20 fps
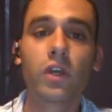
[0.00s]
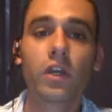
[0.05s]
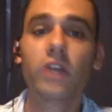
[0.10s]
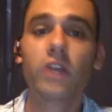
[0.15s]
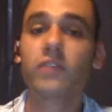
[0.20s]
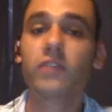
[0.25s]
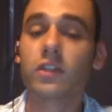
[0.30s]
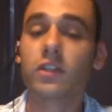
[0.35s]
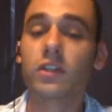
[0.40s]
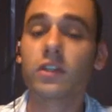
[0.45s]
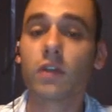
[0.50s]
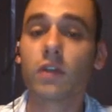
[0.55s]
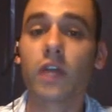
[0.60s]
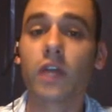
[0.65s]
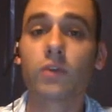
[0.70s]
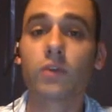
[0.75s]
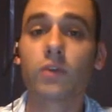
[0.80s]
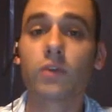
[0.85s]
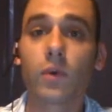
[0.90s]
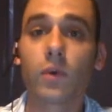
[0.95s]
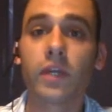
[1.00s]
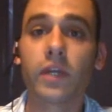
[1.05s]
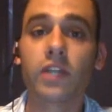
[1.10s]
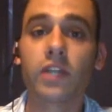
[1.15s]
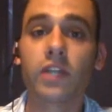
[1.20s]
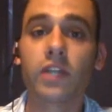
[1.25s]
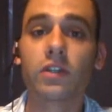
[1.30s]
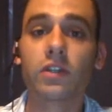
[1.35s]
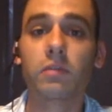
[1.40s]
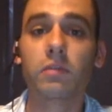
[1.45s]
centralized
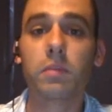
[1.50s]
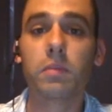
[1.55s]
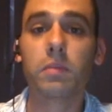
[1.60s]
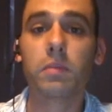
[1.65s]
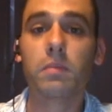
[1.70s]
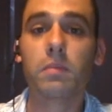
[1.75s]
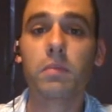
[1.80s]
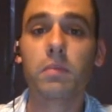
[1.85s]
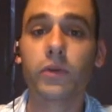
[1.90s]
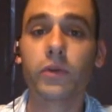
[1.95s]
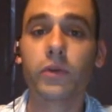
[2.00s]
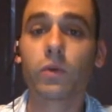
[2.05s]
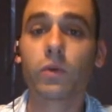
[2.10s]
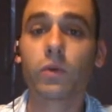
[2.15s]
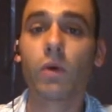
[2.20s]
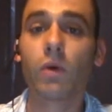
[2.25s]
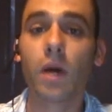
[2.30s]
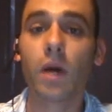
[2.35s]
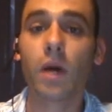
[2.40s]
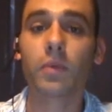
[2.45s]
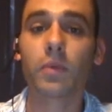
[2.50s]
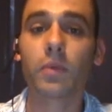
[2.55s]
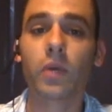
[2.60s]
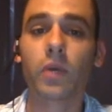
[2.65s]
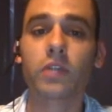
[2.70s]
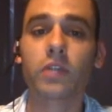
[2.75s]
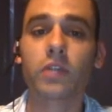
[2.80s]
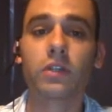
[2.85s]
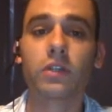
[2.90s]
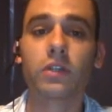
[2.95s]
coordination of patrol
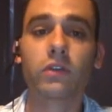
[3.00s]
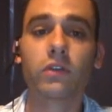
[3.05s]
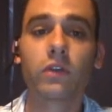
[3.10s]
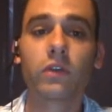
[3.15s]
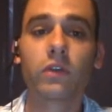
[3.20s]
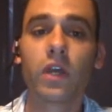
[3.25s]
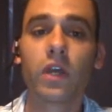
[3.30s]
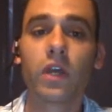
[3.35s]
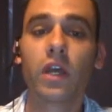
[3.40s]
operations,